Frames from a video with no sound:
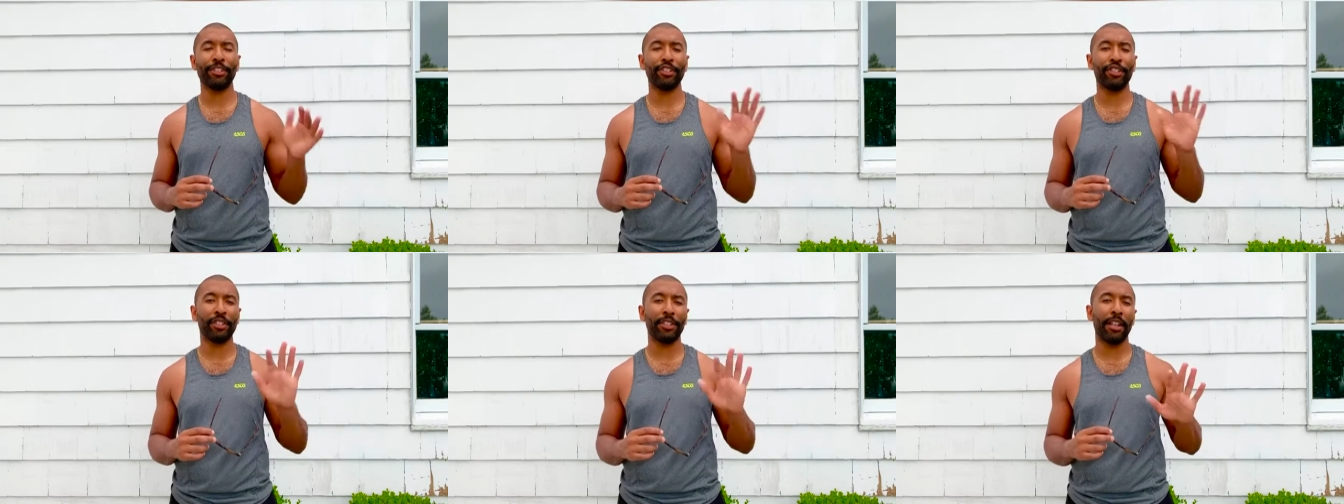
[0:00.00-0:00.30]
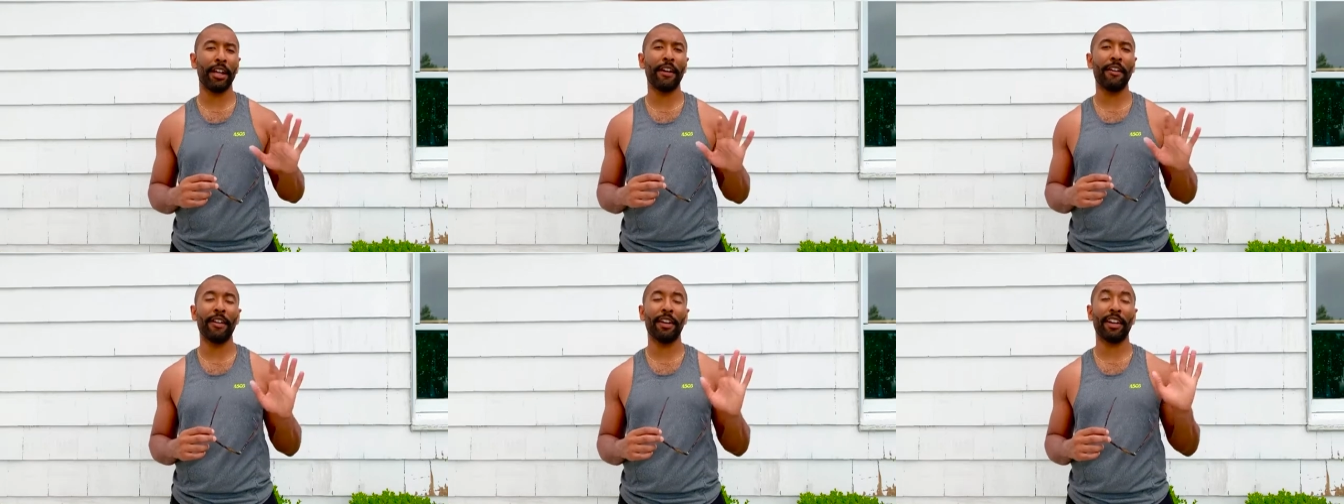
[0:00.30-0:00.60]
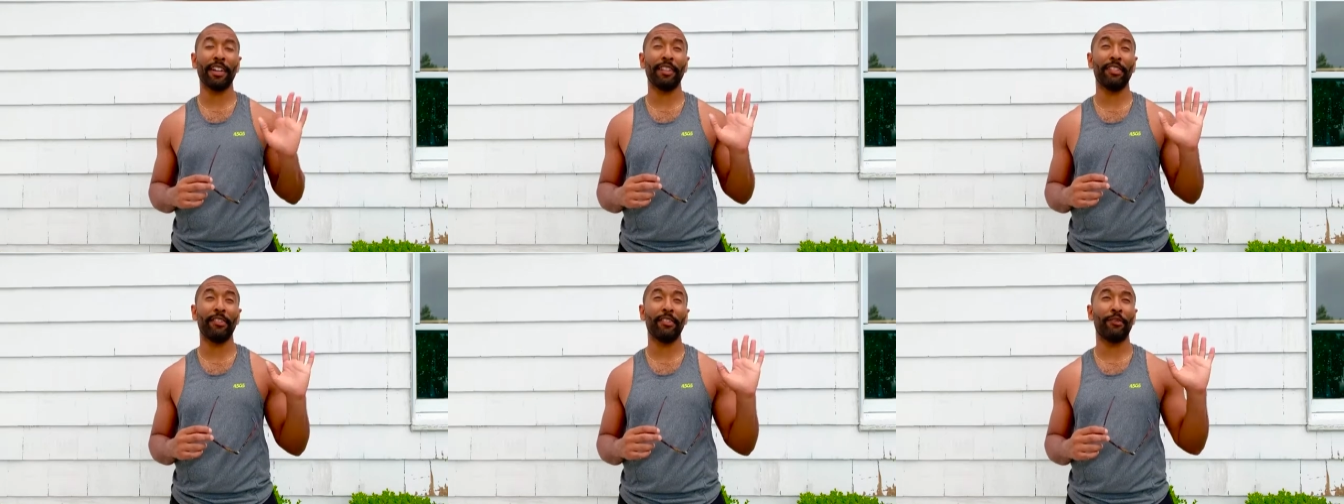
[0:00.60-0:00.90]
chill out
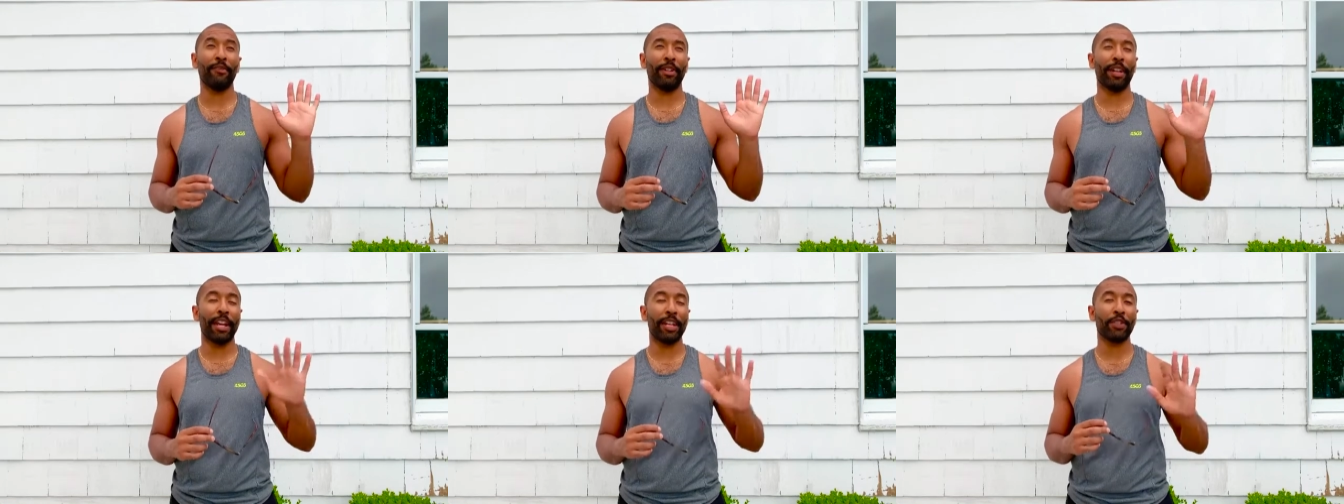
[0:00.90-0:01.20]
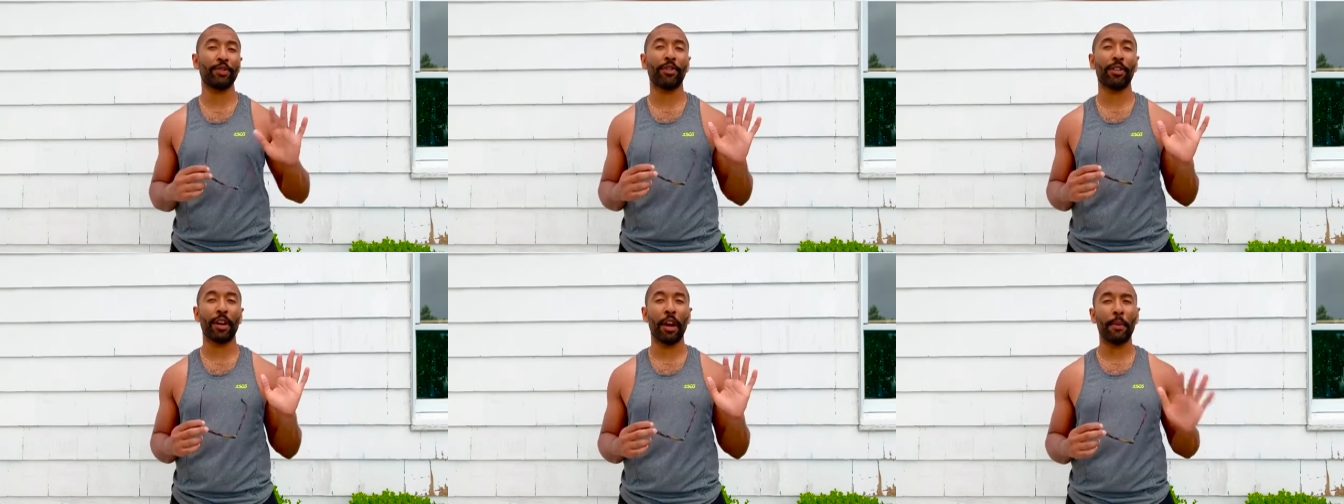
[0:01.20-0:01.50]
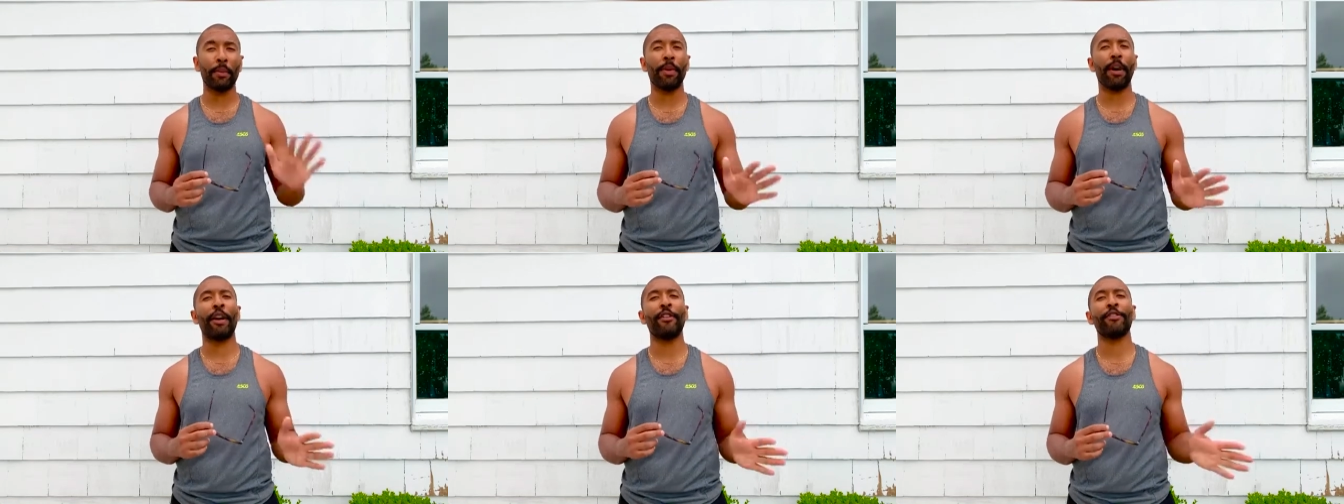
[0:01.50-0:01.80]
and relax for a
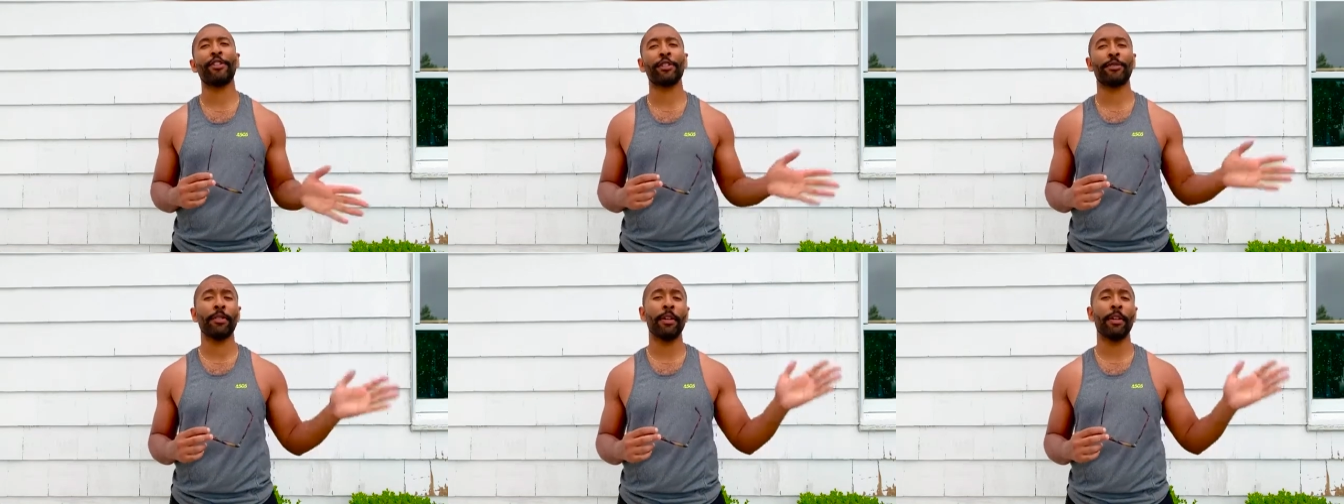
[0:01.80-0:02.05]
couple hours